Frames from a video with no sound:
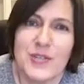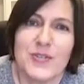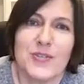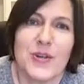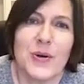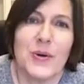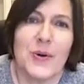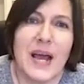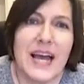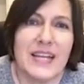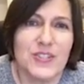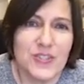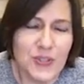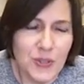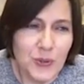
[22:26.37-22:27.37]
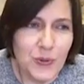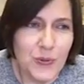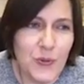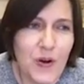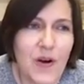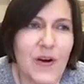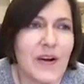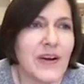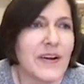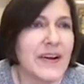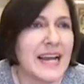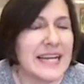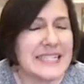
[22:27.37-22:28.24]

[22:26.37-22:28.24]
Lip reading: So as you are